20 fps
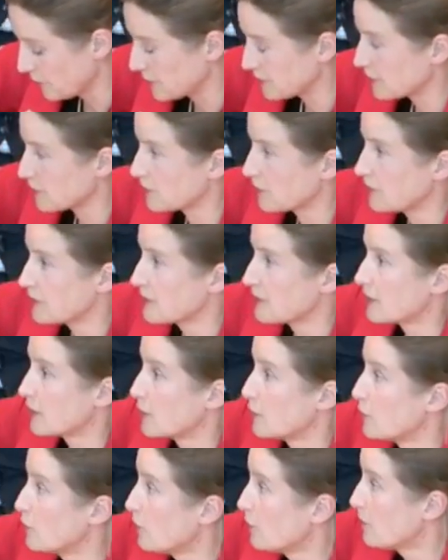Professor
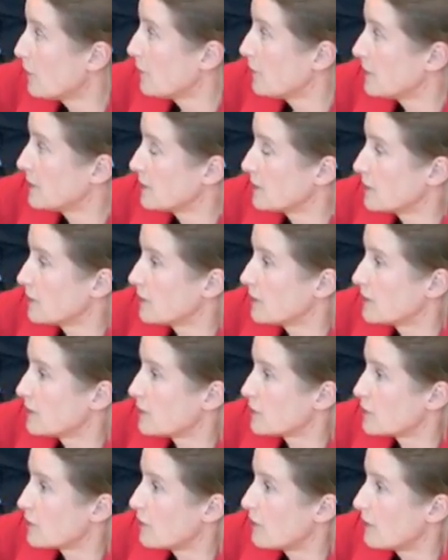Dolzer nor Professor
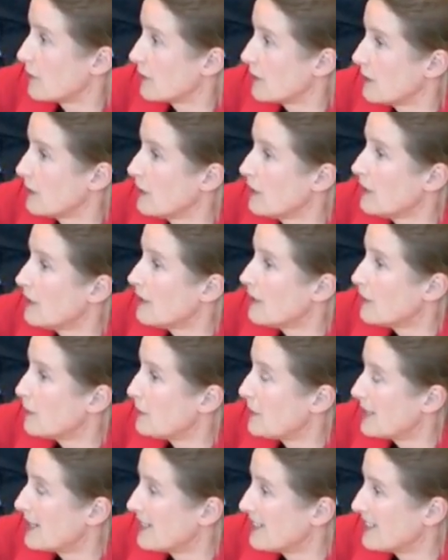Schreuer
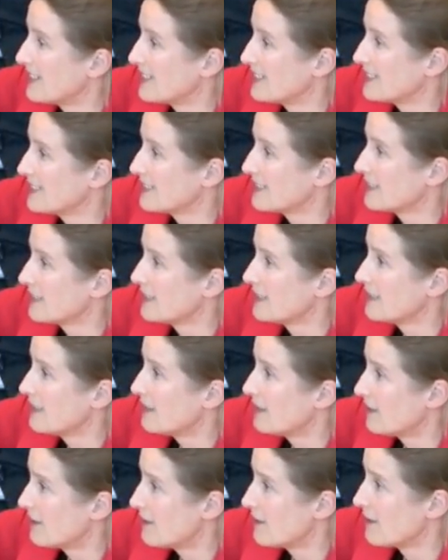opined
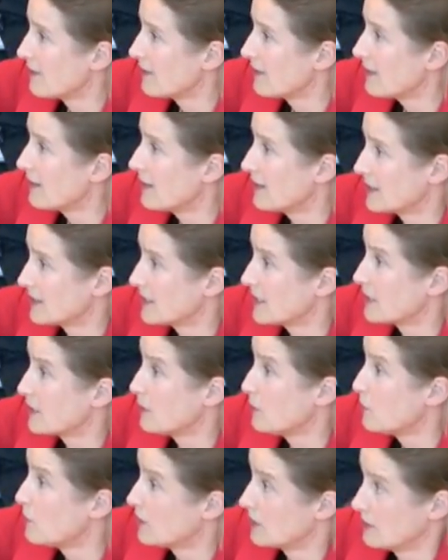on
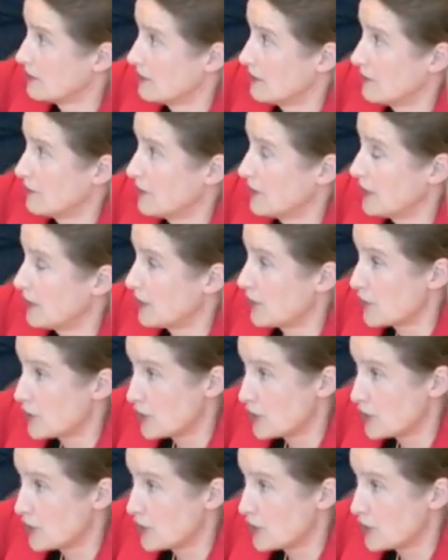Article 1 of the